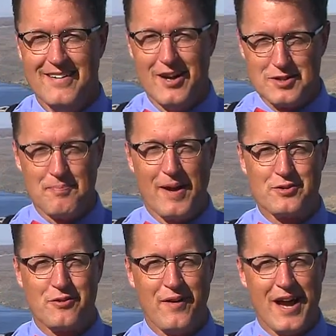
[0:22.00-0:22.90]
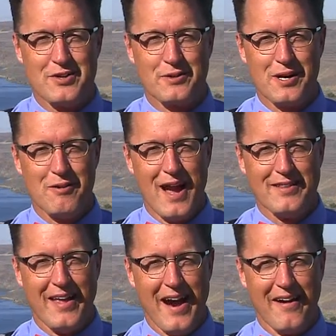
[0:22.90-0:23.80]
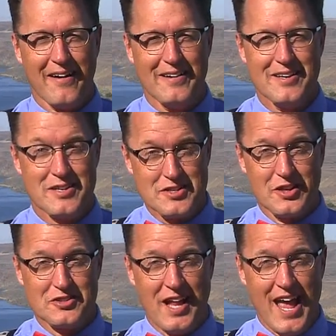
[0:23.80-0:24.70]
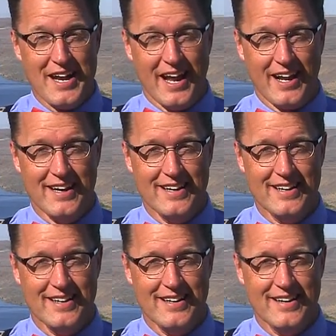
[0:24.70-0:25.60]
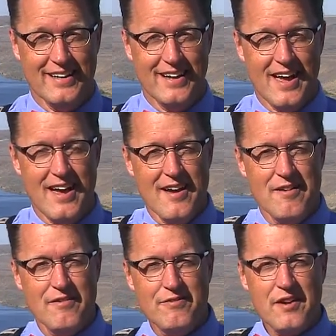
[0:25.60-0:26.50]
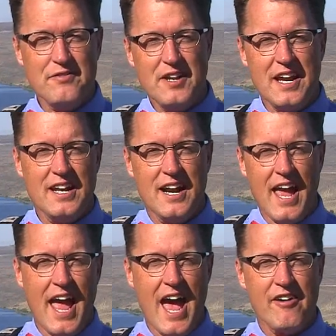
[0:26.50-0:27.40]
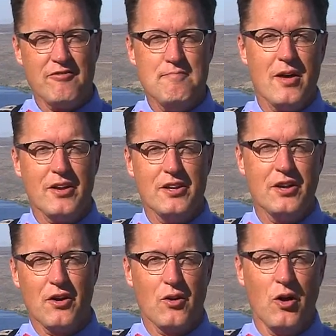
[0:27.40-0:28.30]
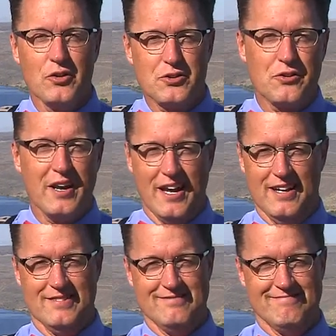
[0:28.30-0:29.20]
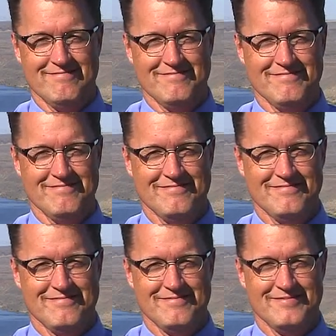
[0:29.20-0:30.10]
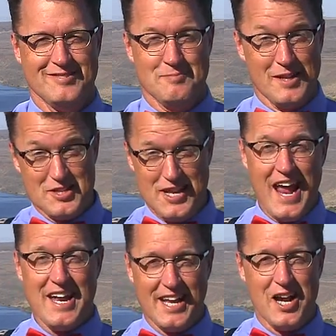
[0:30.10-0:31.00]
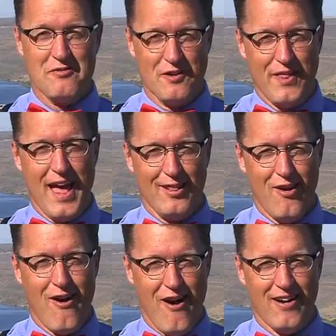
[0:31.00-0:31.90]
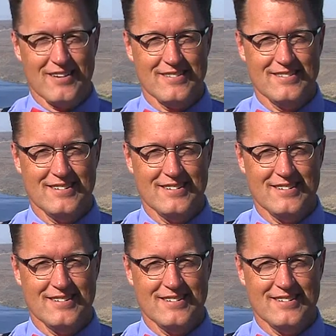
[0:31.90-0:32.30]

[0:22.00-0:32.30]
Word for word: There's a petrified tree right there, still standing. fifteen and a half million year old tree. Been standing here for that long.